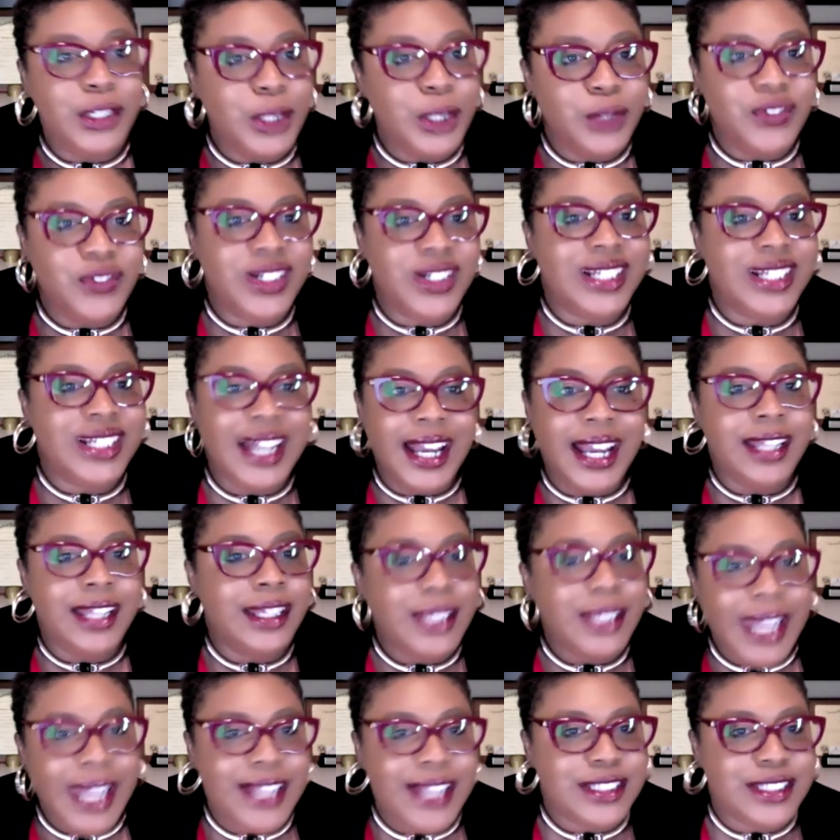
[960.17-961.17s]
if a
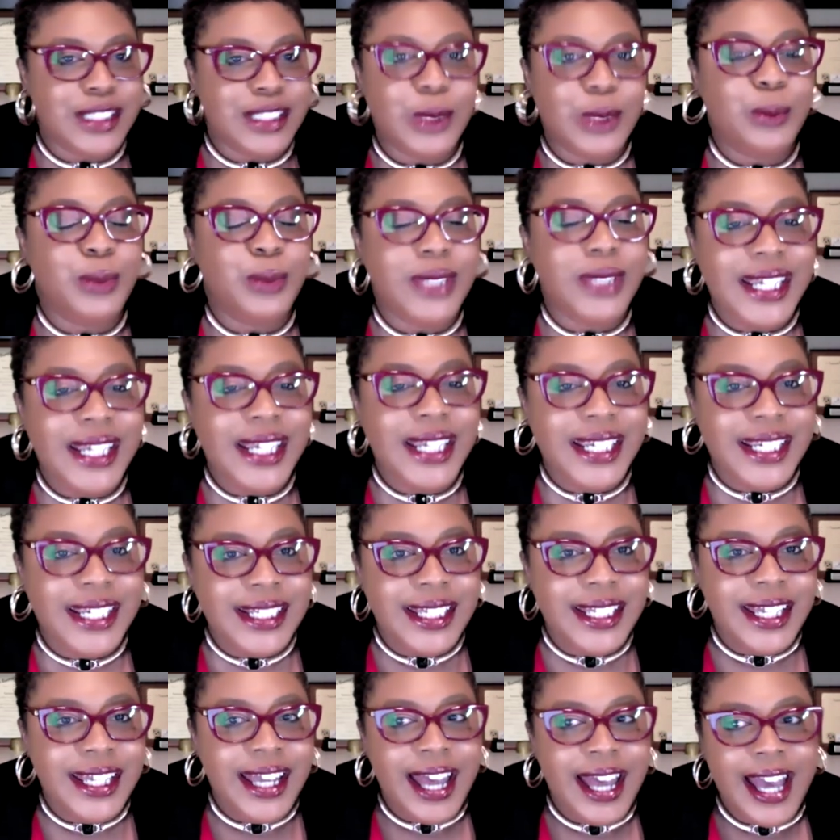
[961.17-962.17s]
client has a
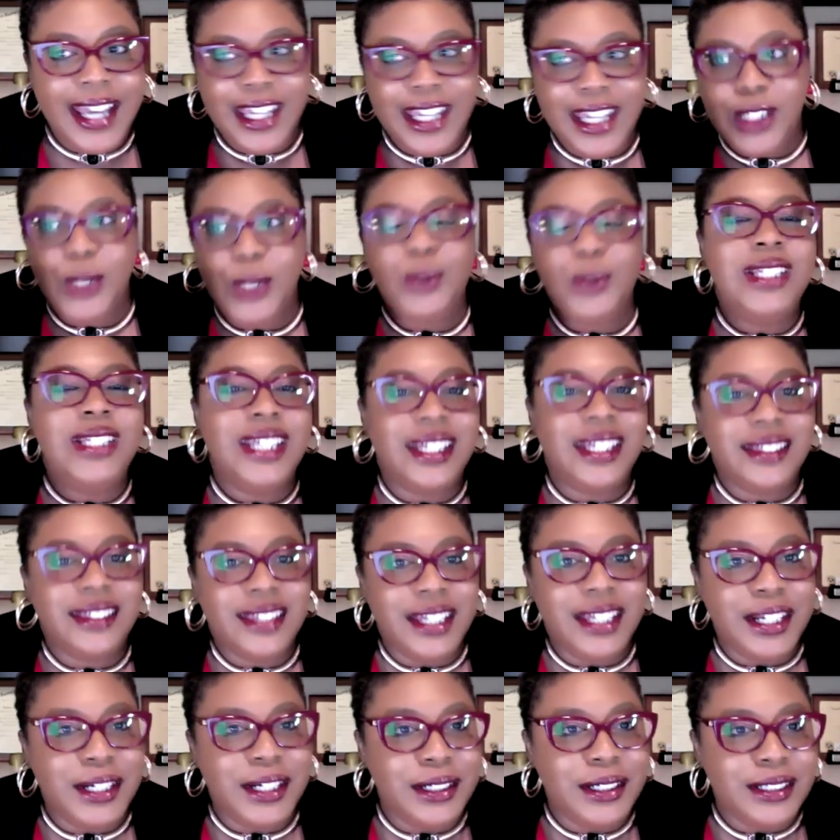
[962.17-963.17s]
complaint, I can go look
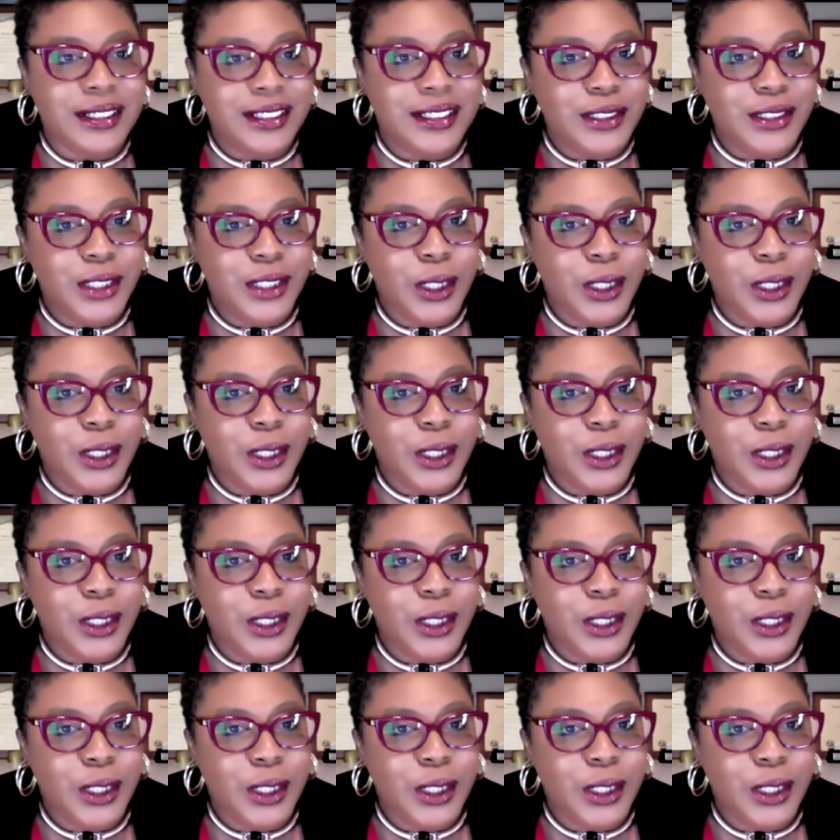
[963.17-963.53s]
at their,